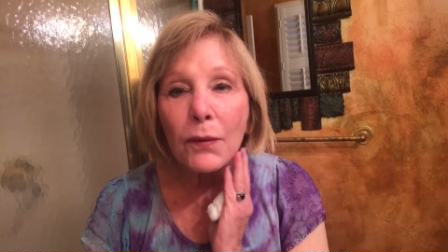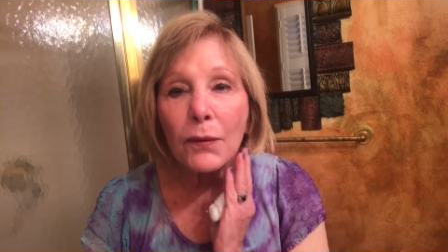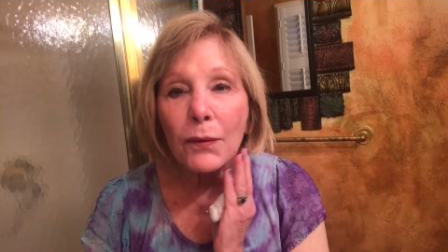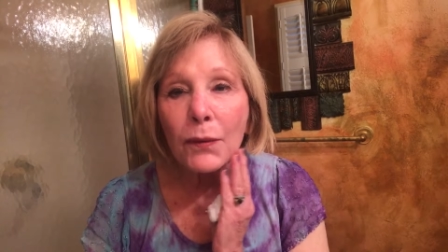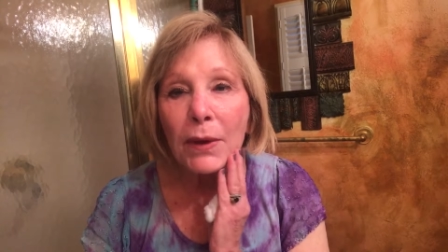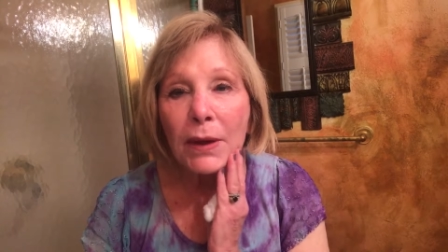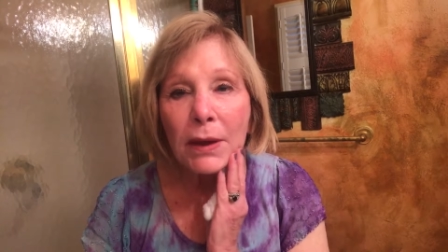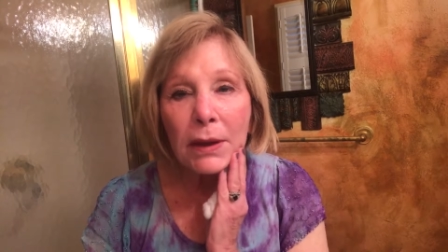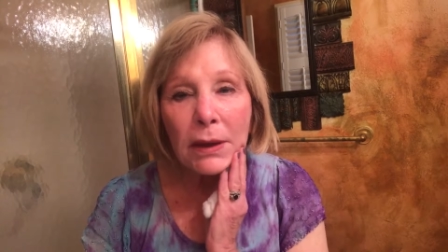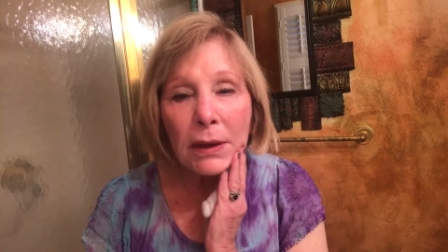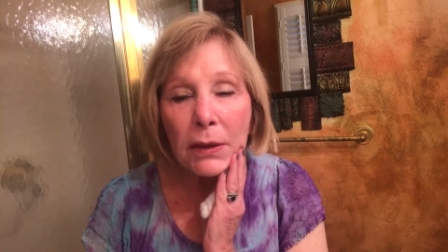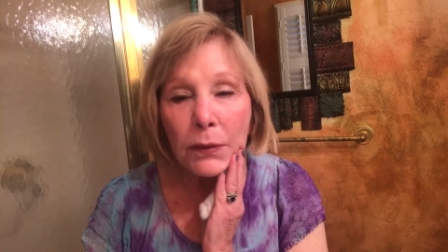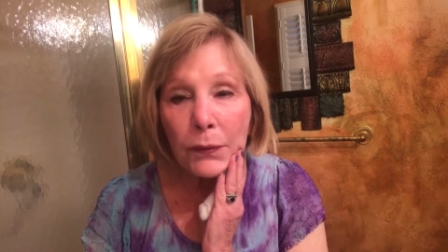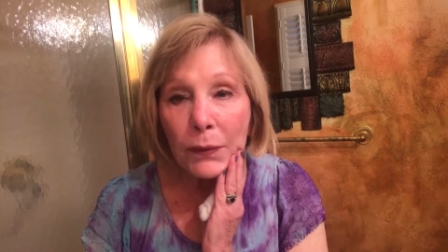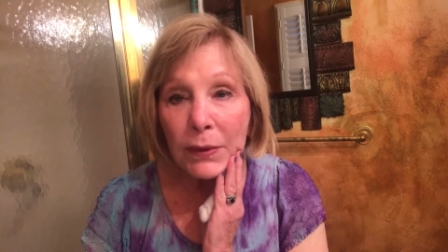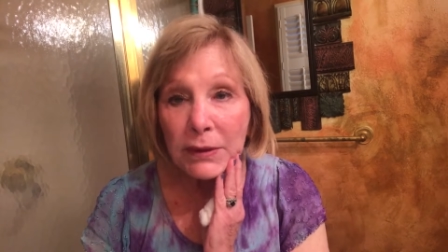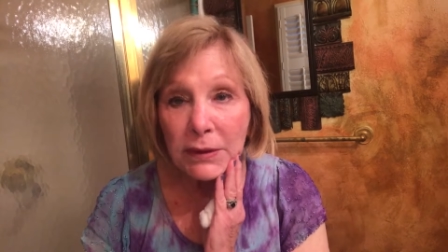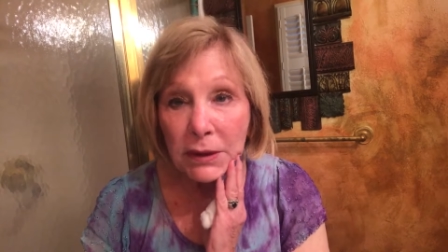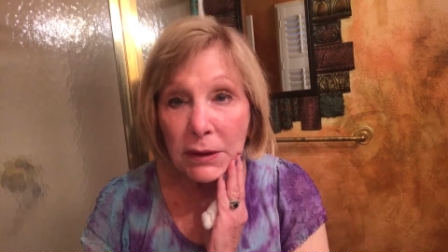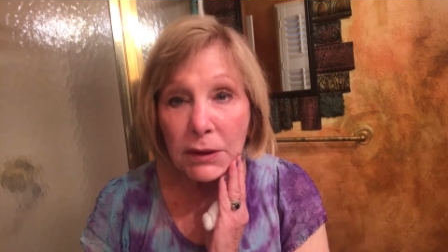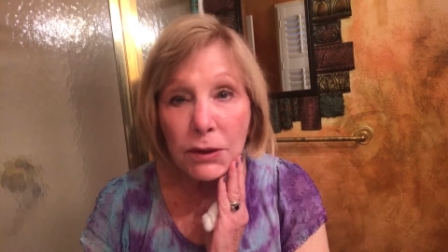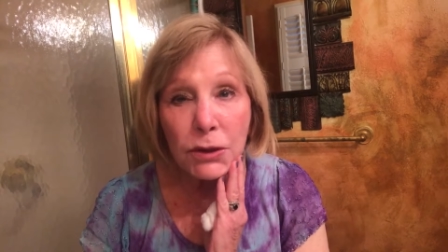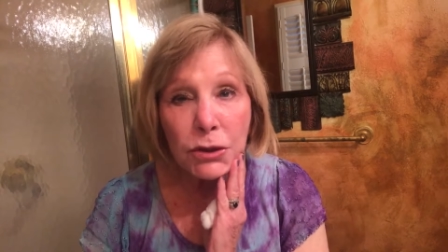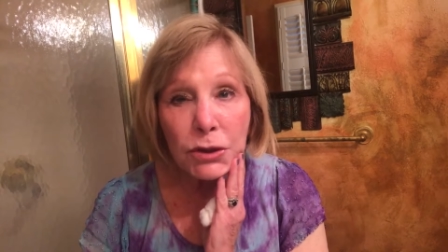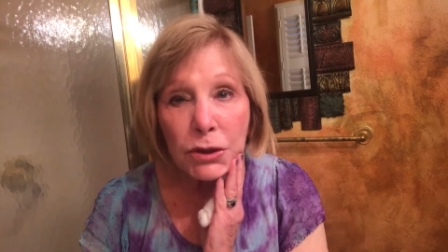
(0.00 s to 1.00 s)
really was
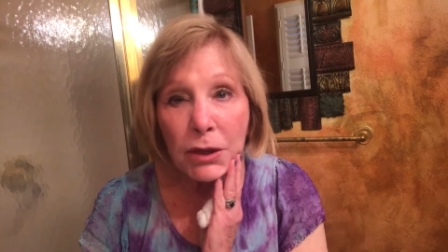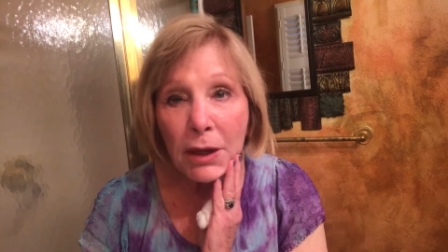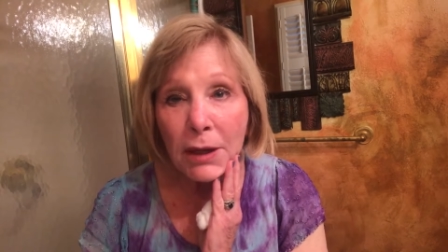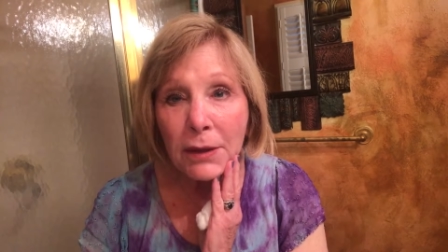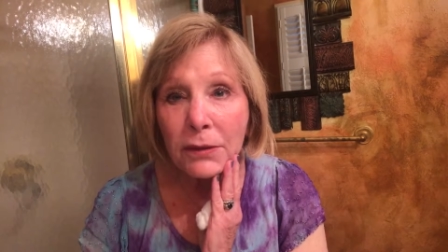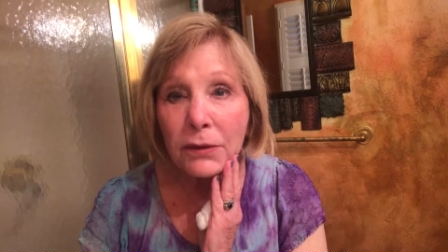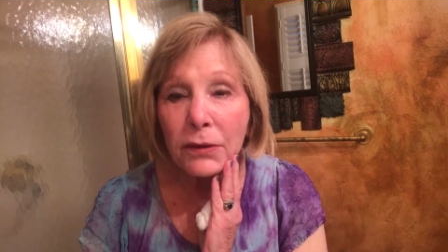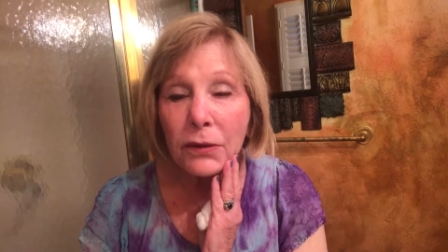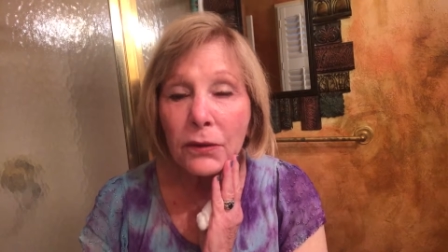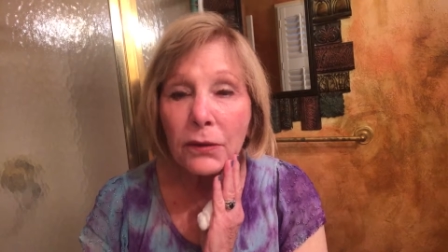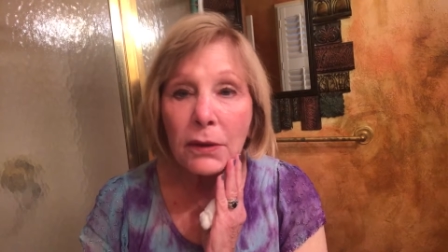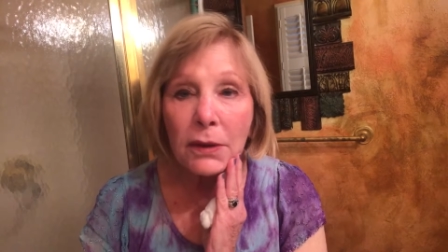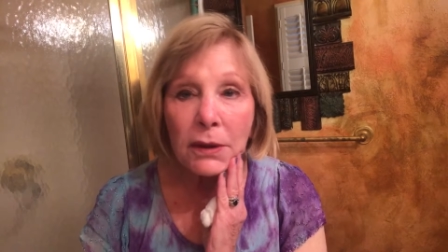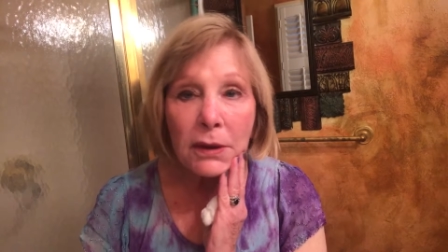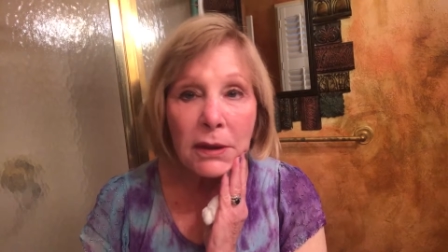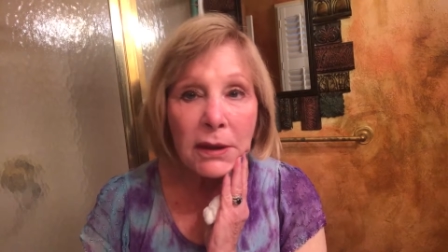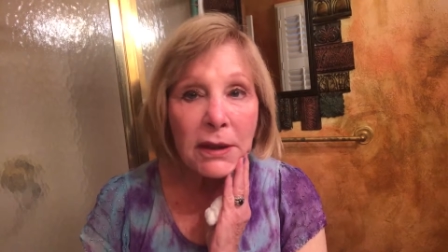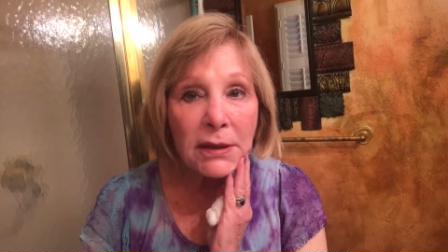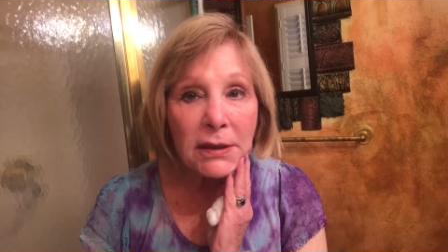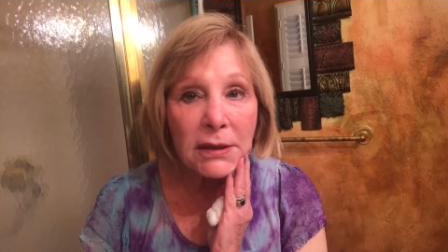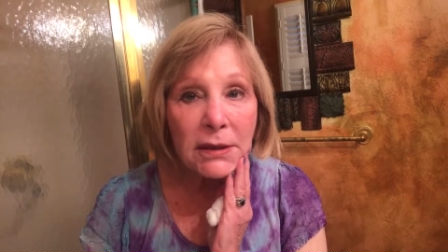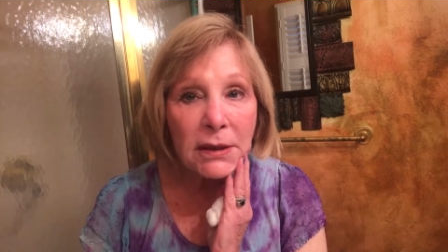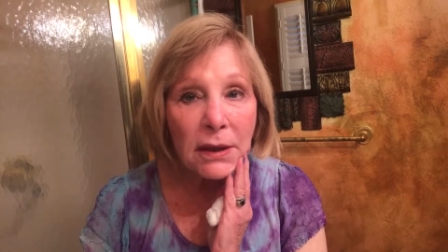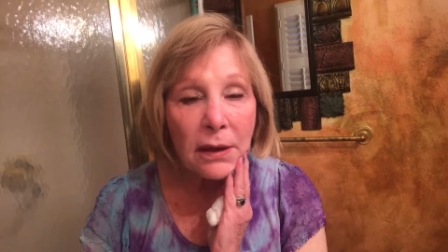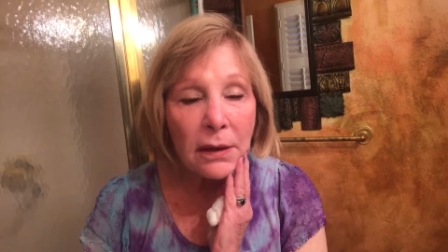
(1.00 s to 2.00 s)
a gentle
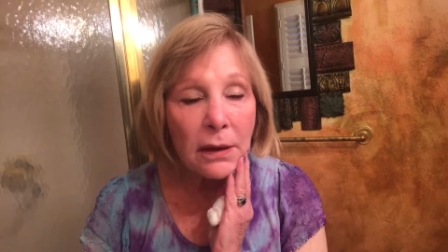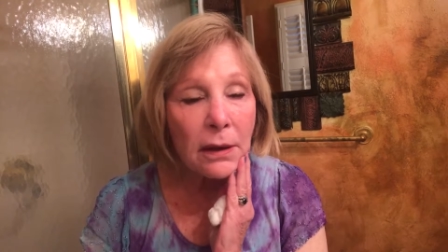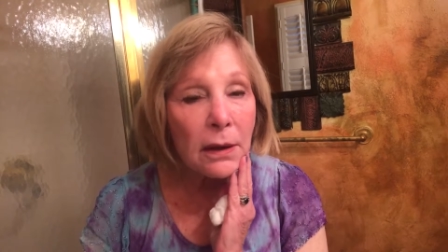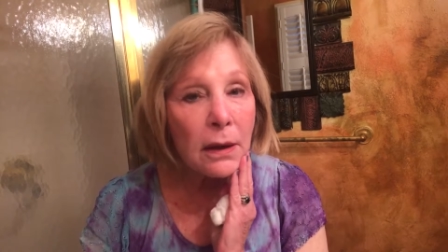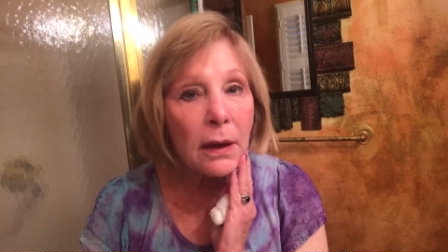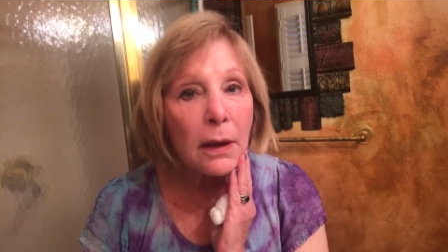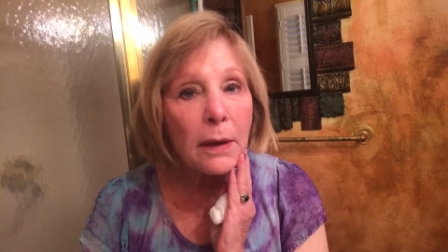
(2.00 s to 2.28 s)
cleanser,